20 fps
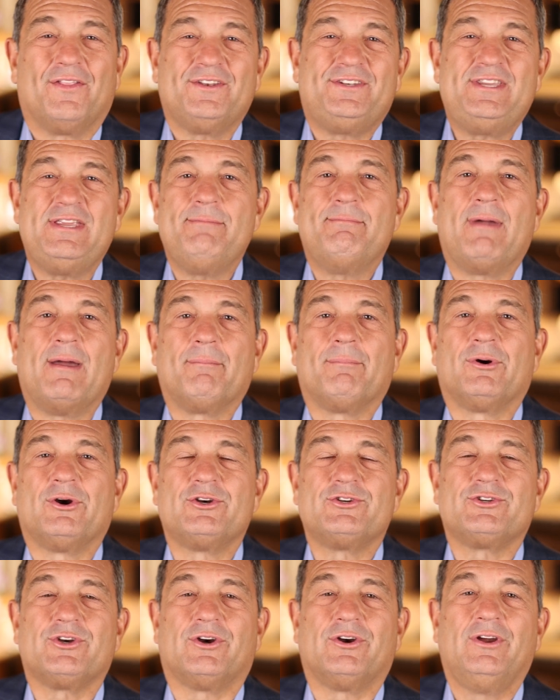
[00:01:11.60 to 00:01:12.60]
the team
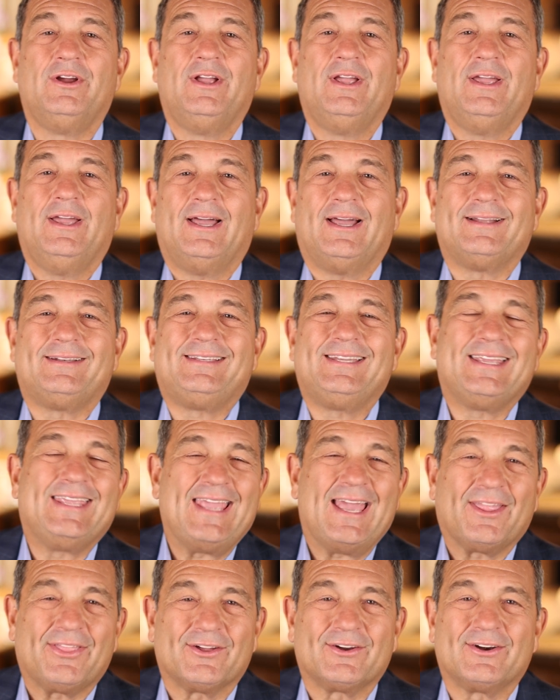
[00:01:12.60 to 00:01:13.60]
members are
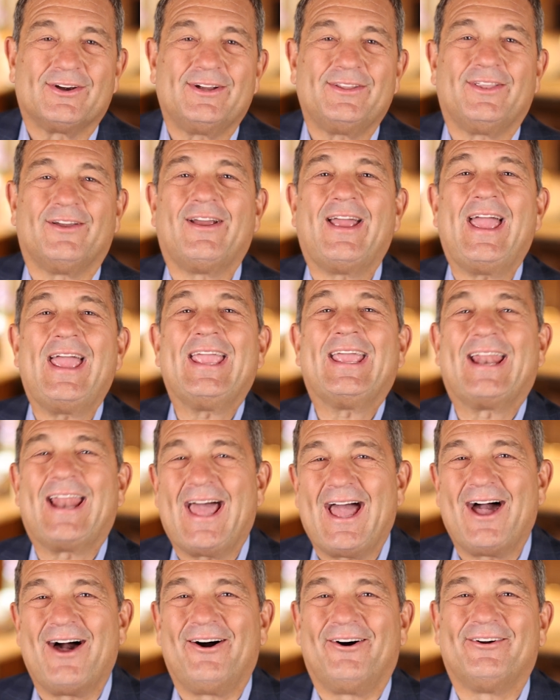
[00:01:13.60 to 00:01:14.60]
together and they're hanging
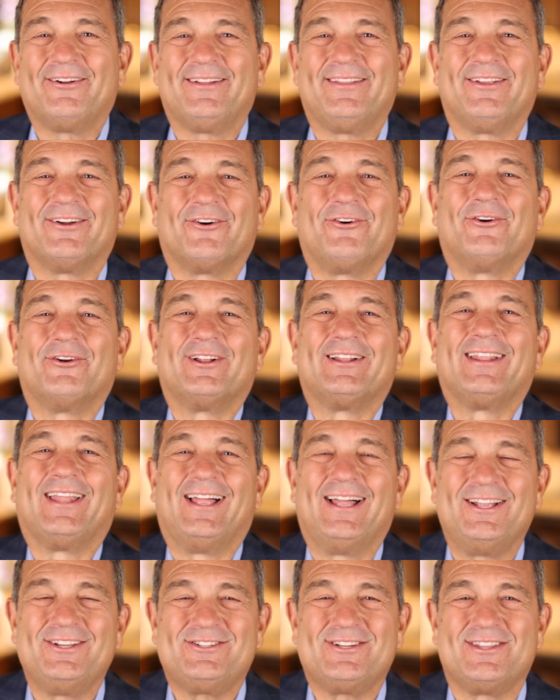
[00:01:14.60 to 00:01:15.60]
out and they're going to
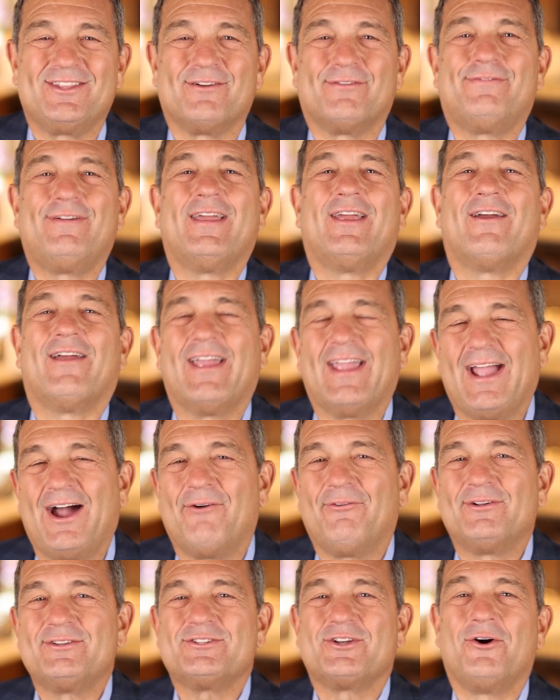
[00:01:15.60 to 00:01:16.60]
lunch and they're figuring
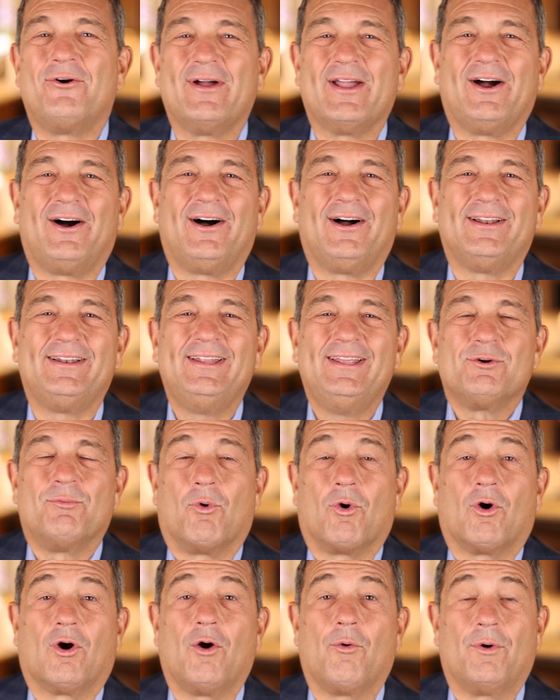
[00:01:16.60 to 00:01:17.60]
out what's going on
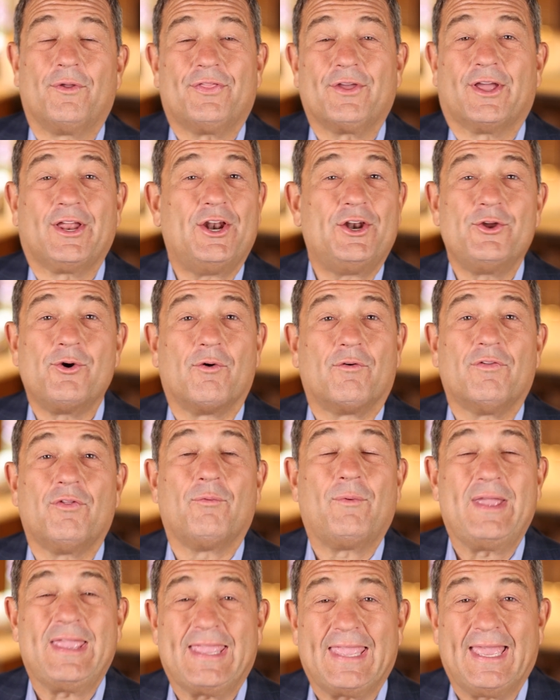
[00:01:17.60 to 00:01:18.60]
tomorrow, what they're going to do over the
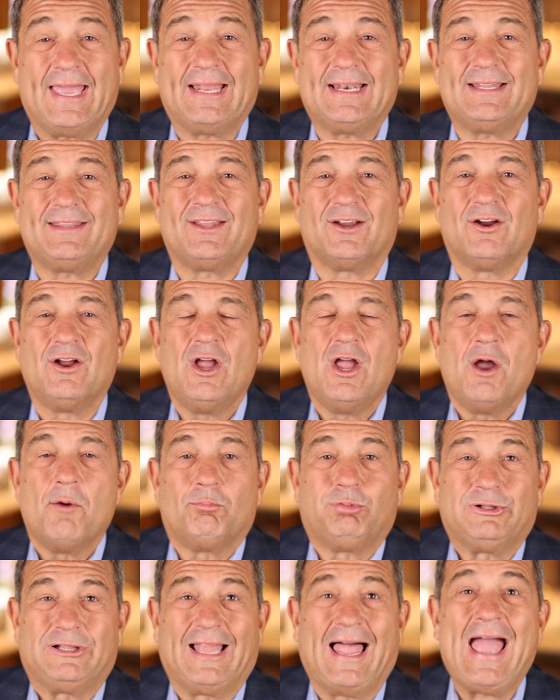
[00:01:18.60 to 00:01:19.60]
weekend, and they're
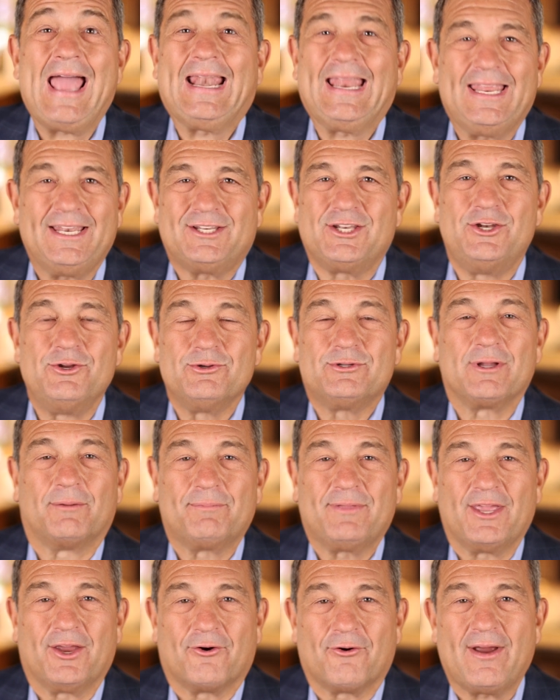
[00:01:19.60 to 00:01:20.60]
planning to do
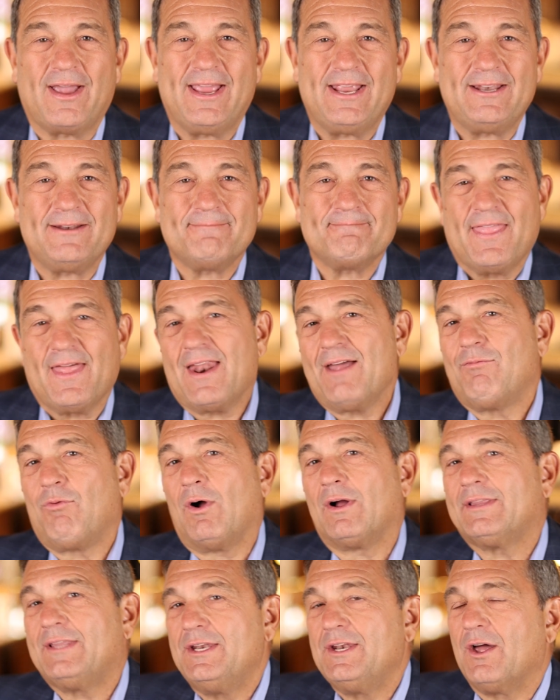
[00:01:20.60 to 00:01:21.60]
something great. And then I've
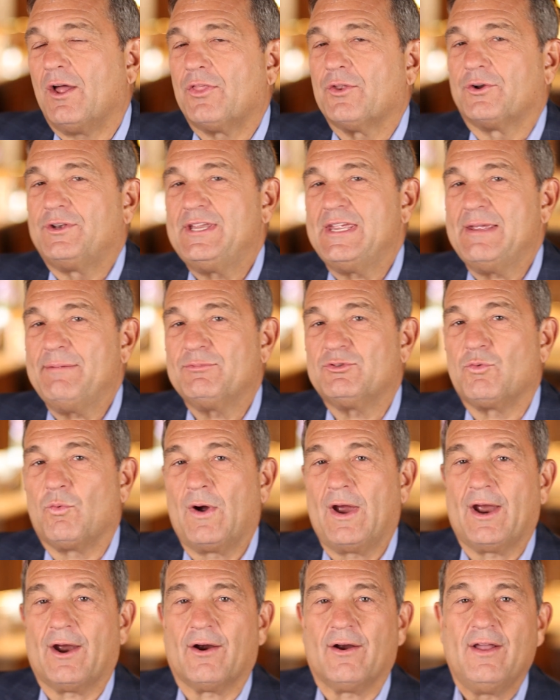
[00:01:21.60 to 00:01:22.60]
walked into other teams
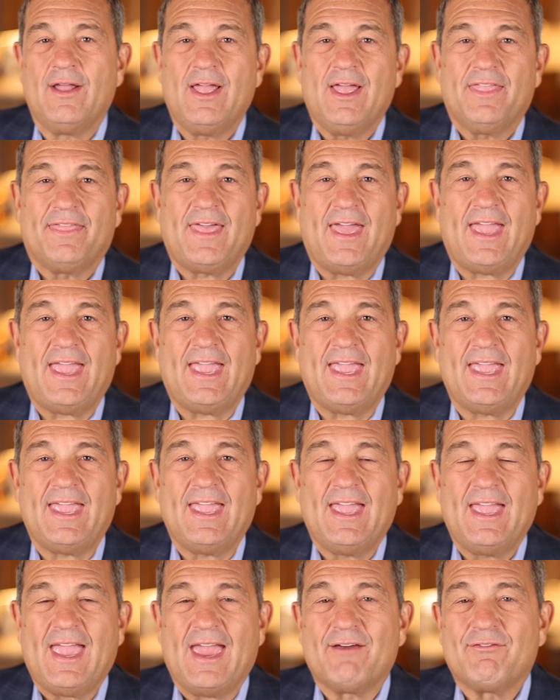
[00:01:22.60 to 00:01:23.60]
where
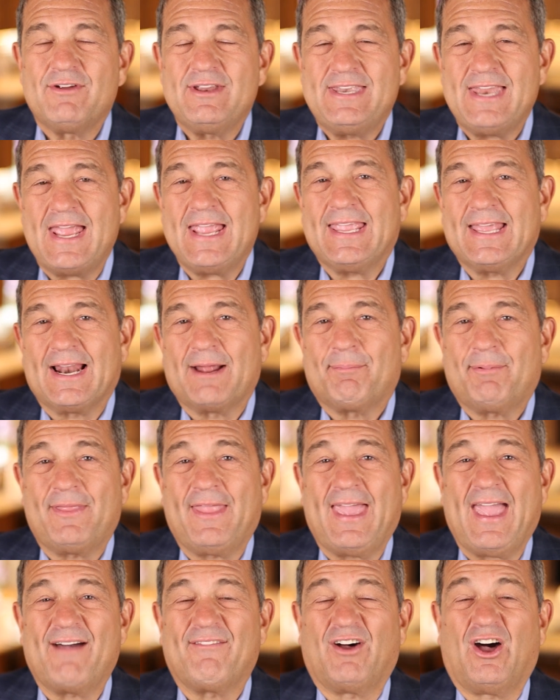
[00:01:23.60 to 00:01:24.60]
they every day get up and
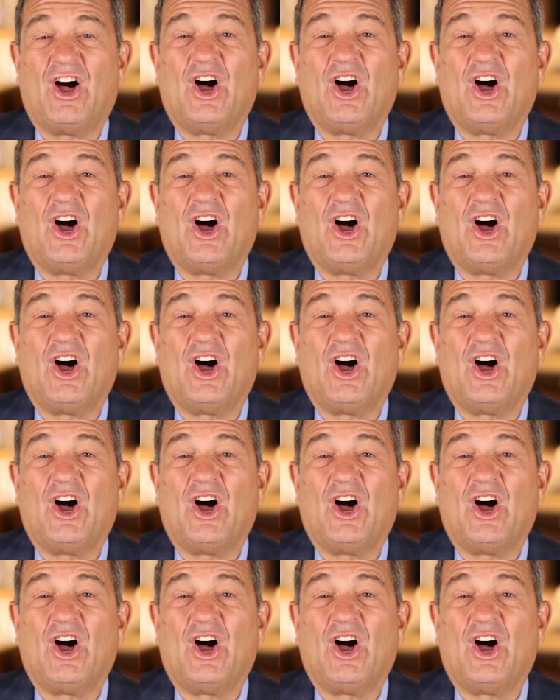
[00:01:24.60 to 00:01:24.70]
they have a